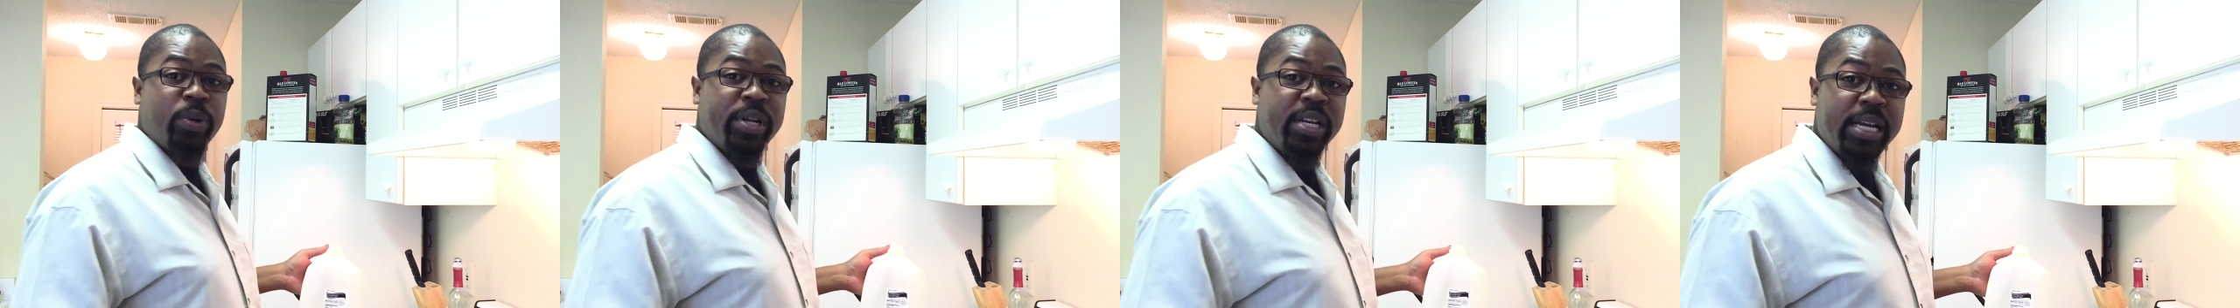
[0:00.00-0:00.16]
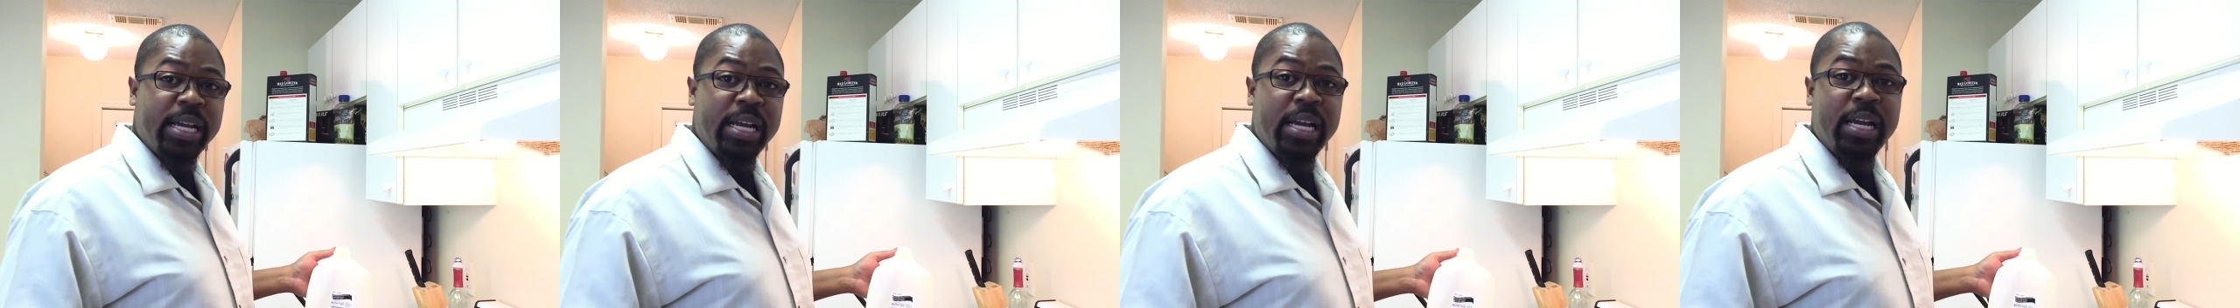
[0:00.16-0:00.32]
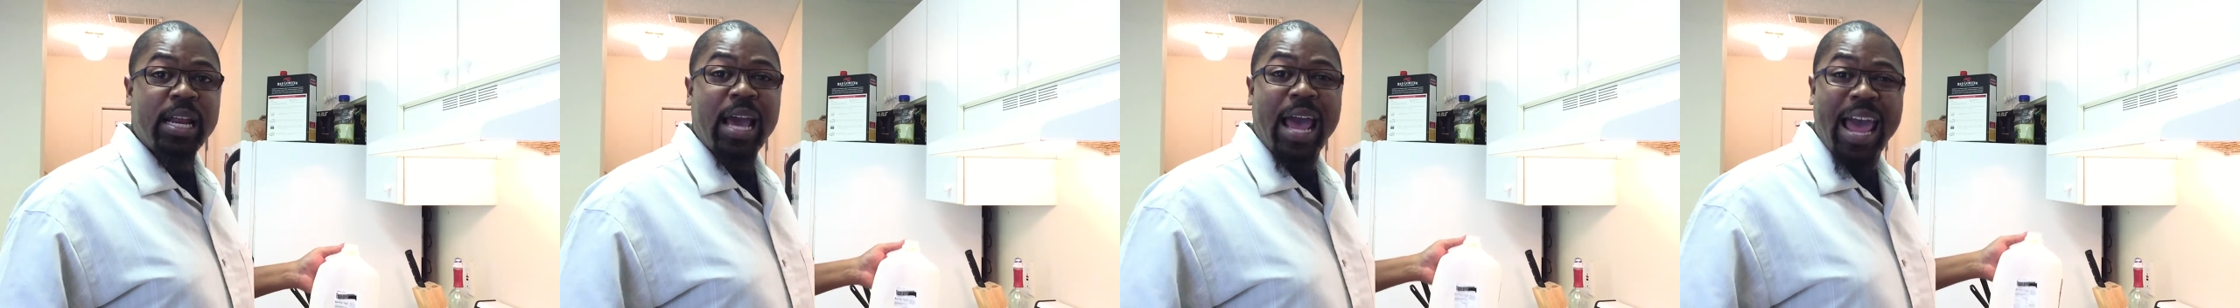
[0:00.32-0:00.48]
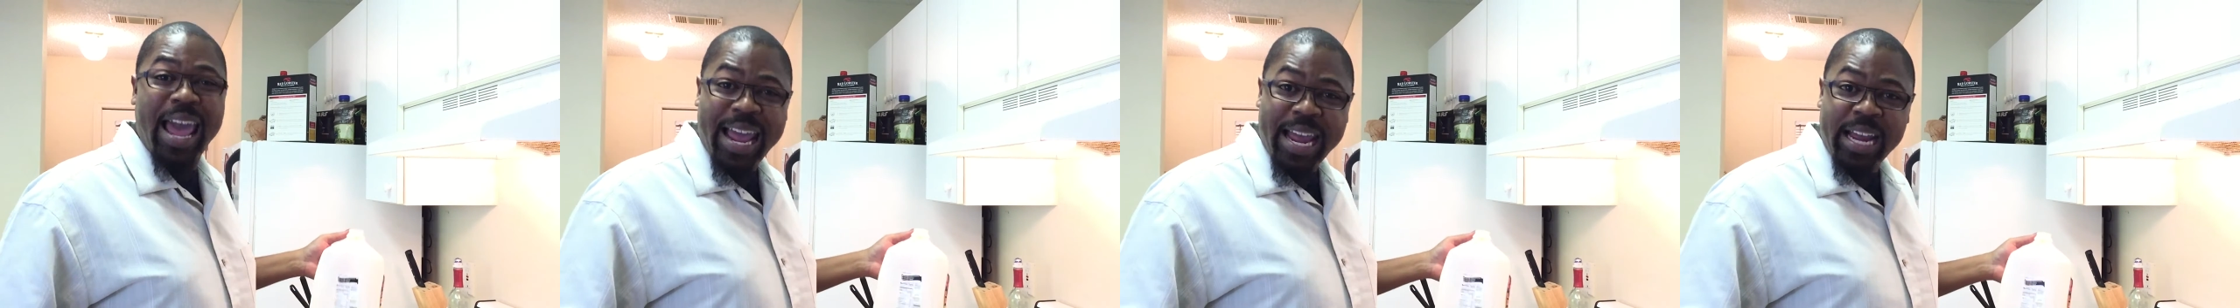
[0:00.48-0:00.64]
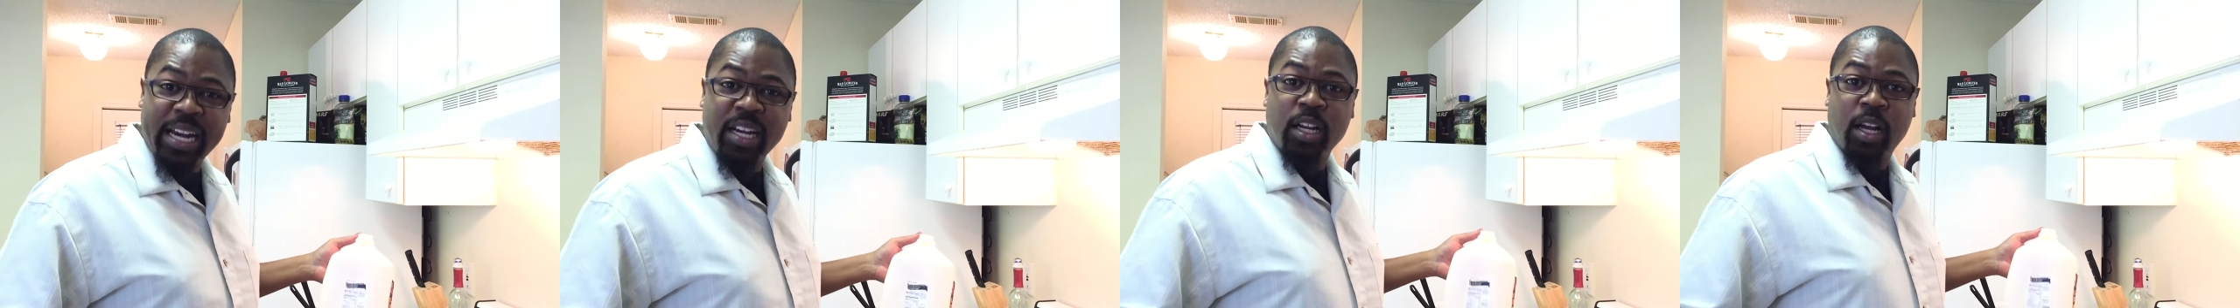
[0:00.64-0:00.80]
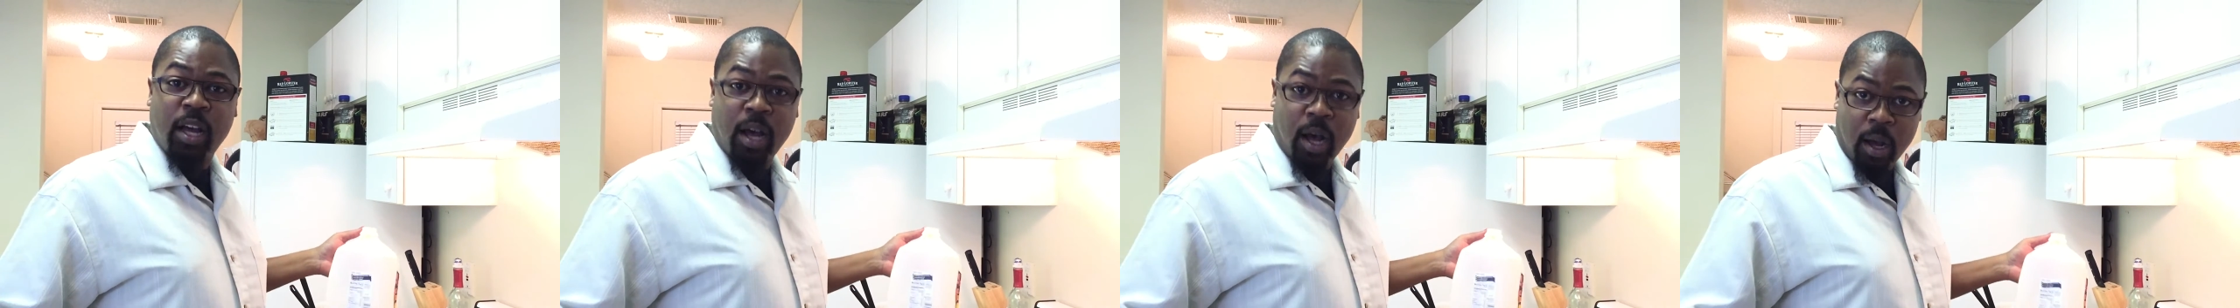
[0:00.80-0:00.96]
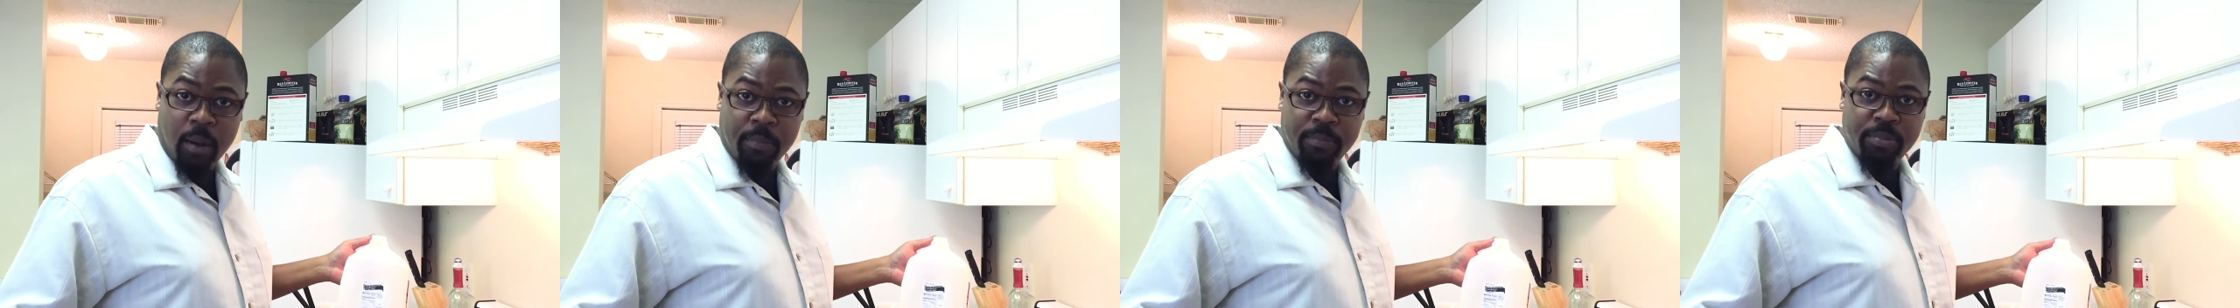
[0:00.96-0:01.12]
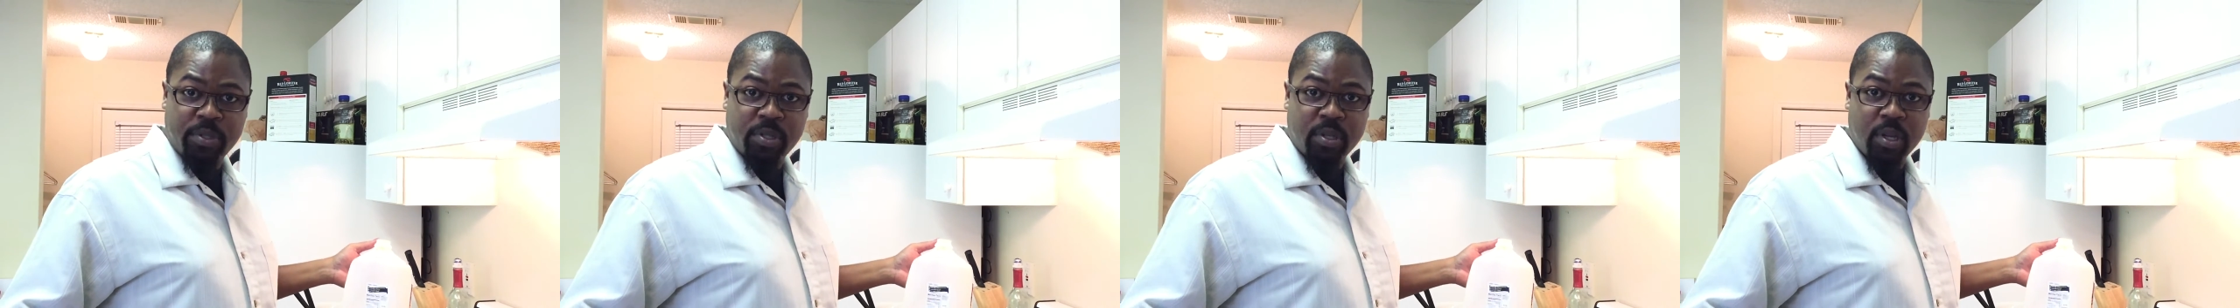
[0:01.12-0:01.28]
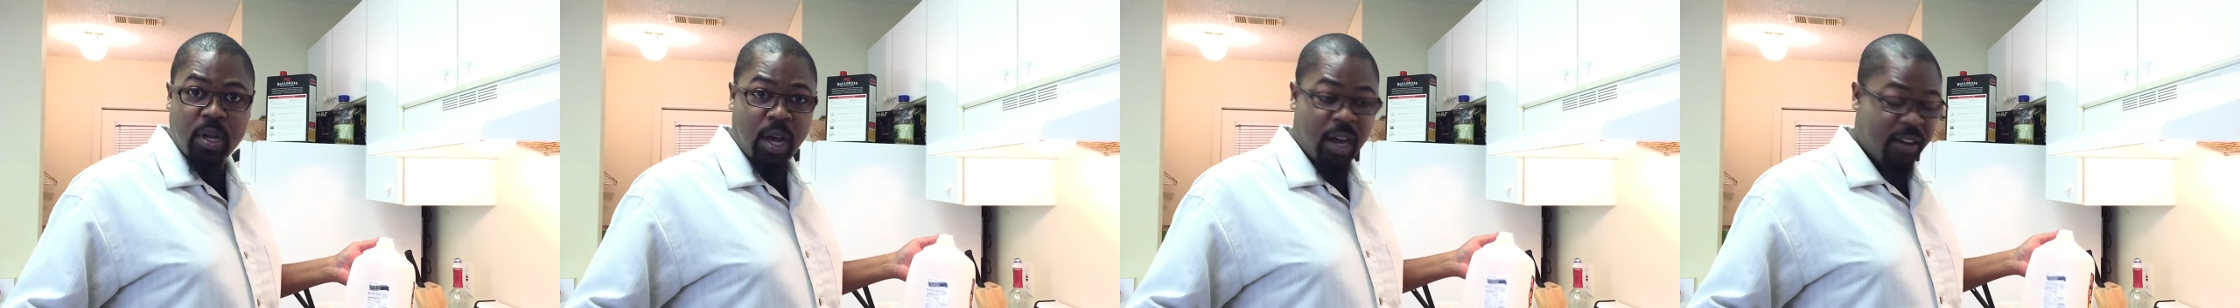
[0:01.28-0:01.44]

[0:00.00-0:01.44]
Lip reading: we need 8 cups